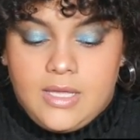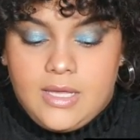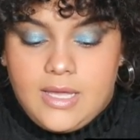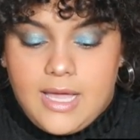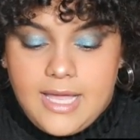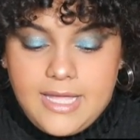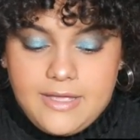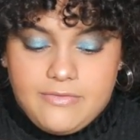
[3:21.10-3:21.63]

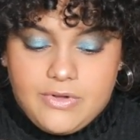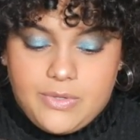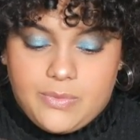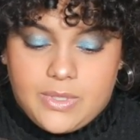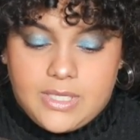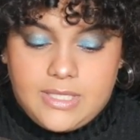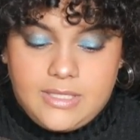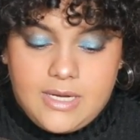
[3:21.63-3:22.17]
Hi
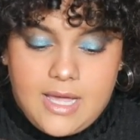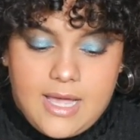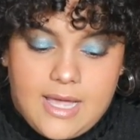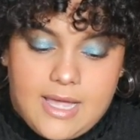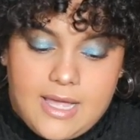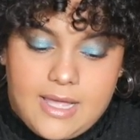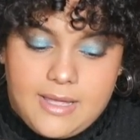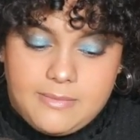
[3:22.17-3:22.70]
everyone,
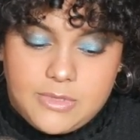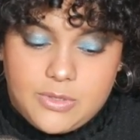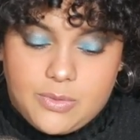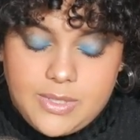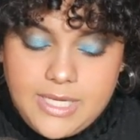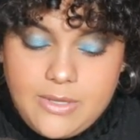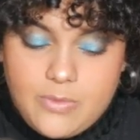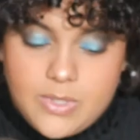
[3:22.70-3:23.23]
I'm
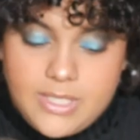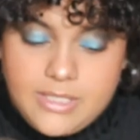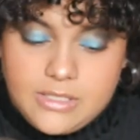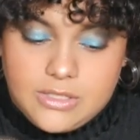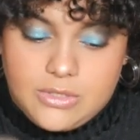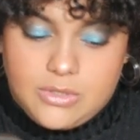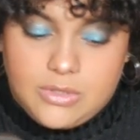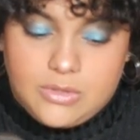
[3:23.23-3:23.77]
21
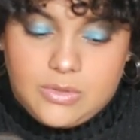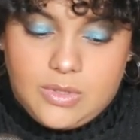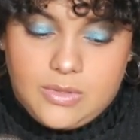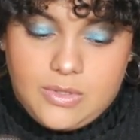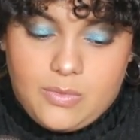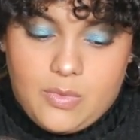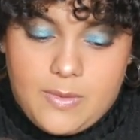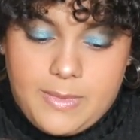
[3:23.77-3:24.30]
years old,
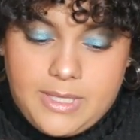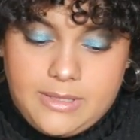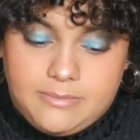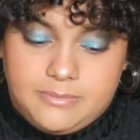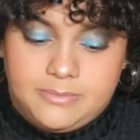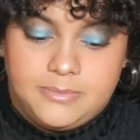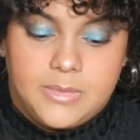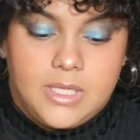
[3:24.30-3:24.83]
a woman.
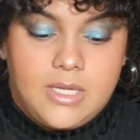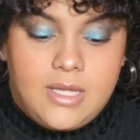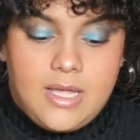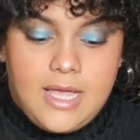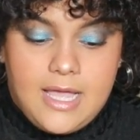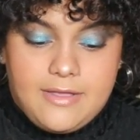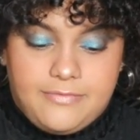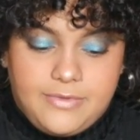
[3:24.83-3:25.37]

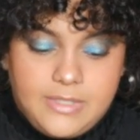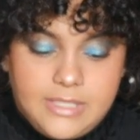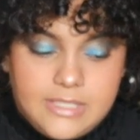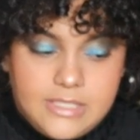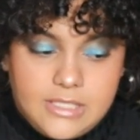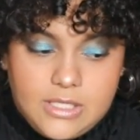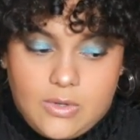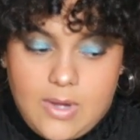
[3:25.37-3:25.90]
I feel as
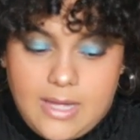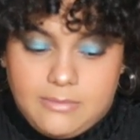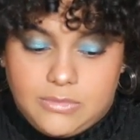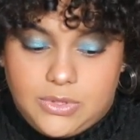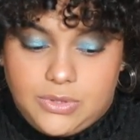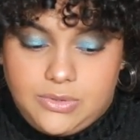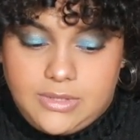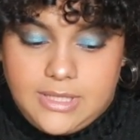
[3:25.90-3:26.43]
though I'm
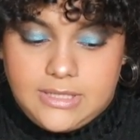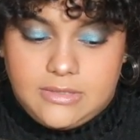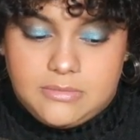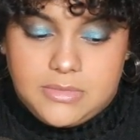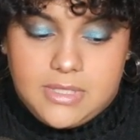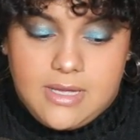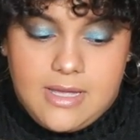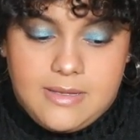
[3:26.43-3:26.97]
too nice
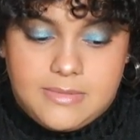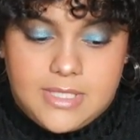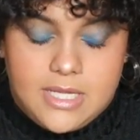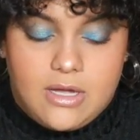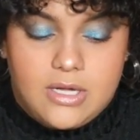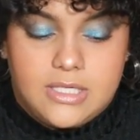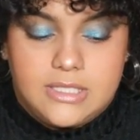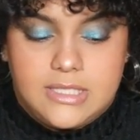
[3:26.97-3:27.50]
sometimes. I
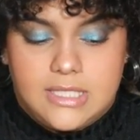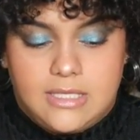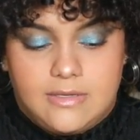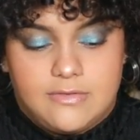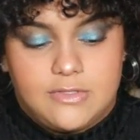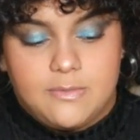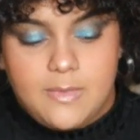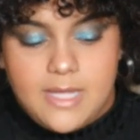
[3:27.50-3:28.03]
honestly love
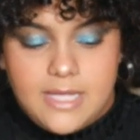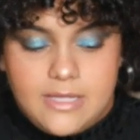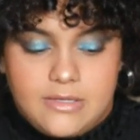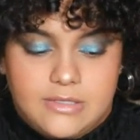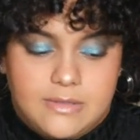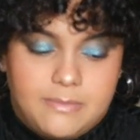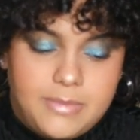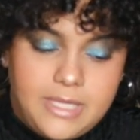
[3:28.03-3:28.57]

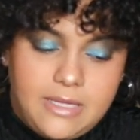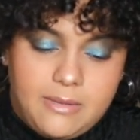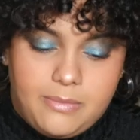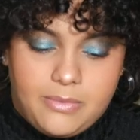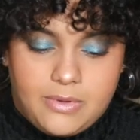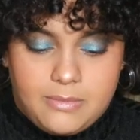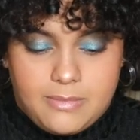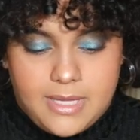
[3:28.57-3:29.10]
smiles and
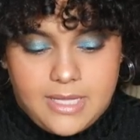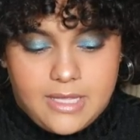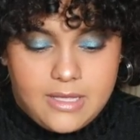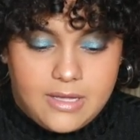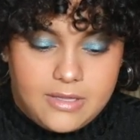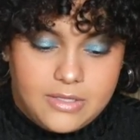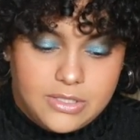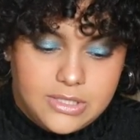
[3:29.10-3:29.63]
people and making
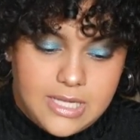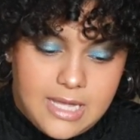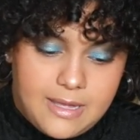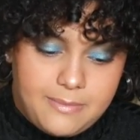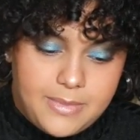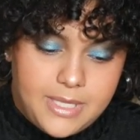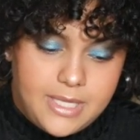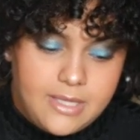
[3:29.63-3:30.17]
others
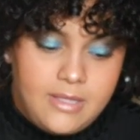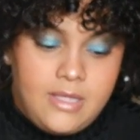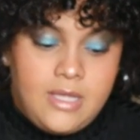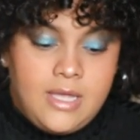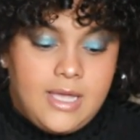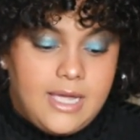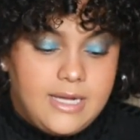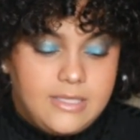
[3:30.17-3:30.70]
happy.
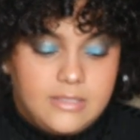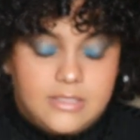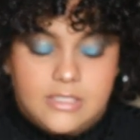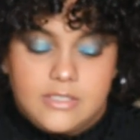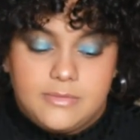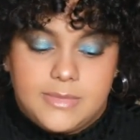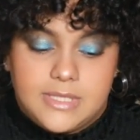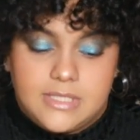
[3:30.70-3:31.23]
I'd consider
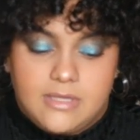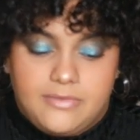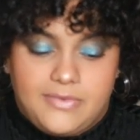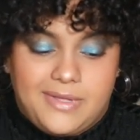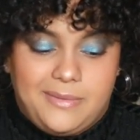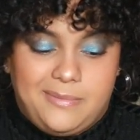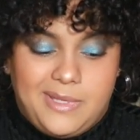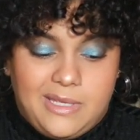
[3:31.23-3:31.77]
myself
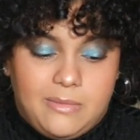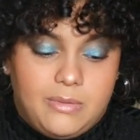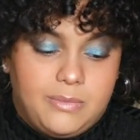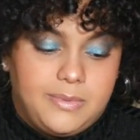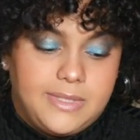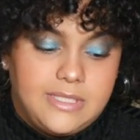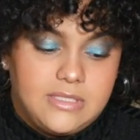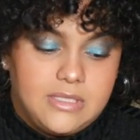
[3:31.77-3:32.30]
a people
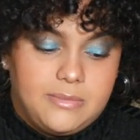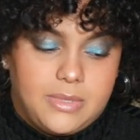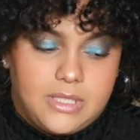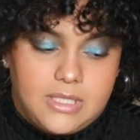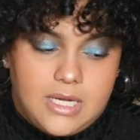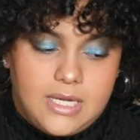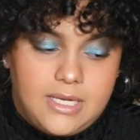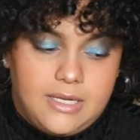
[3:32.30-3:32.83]
pleaser, but
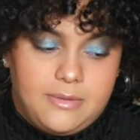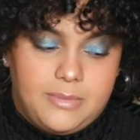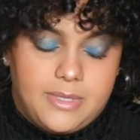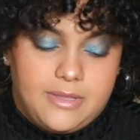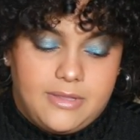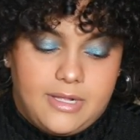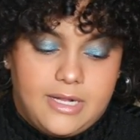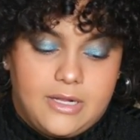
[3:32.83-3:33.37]
not in a
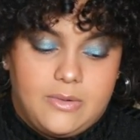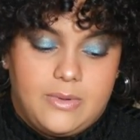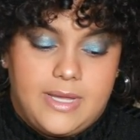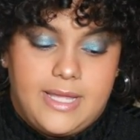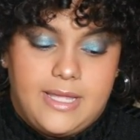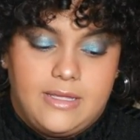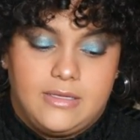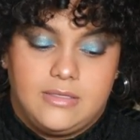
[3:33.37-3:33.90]
pathetic
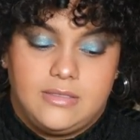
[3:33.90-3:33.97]
way.